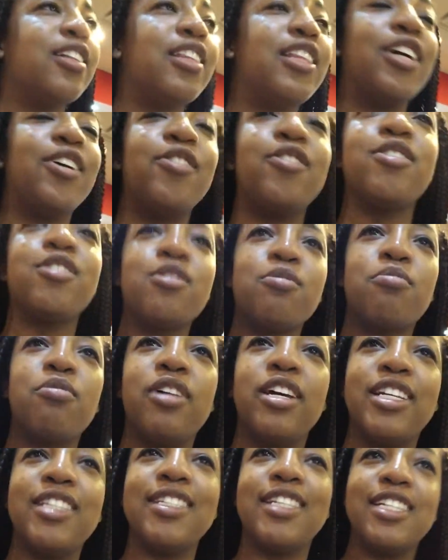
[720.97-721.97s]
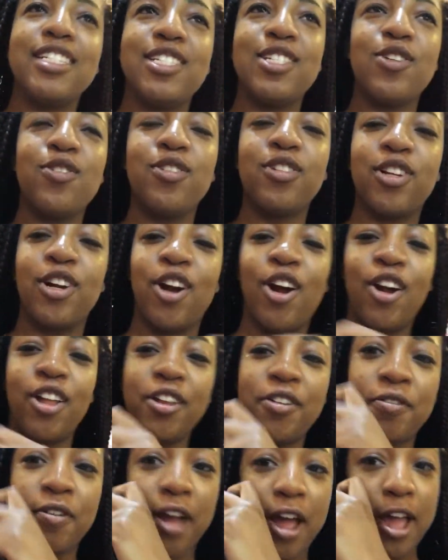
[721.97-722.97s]
there was a place that sold
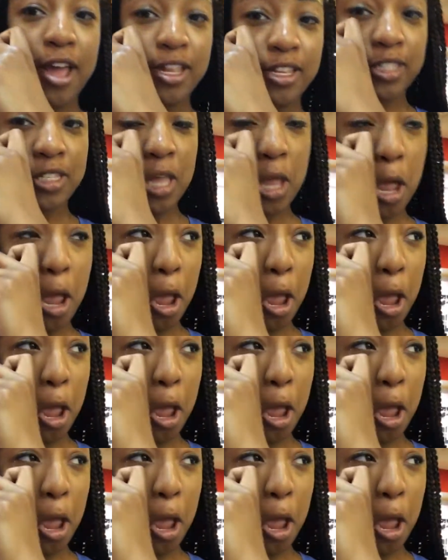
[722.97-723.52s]
curly fries